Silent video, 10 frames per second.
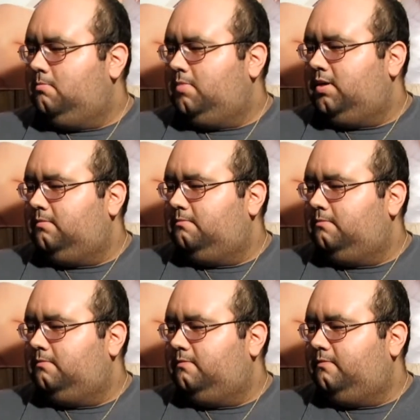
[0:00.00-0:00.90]
But
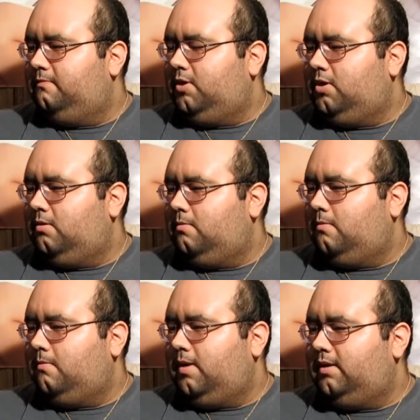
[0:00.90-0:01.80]

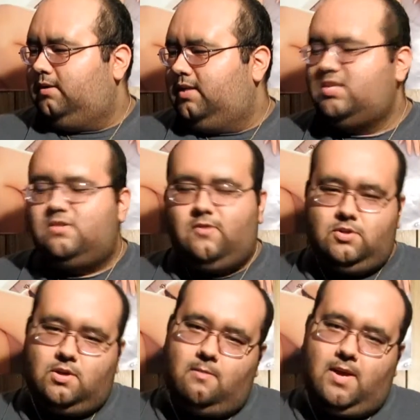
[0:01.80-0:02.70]
when this
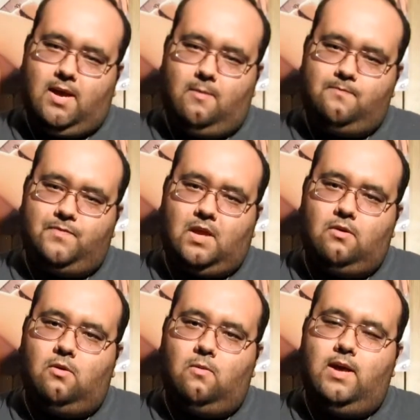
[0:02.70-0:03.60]
first come out, I
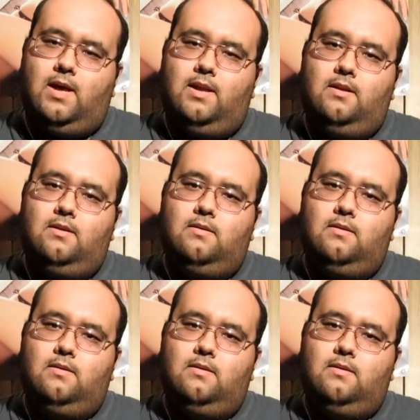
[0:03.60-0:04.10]
don't know when,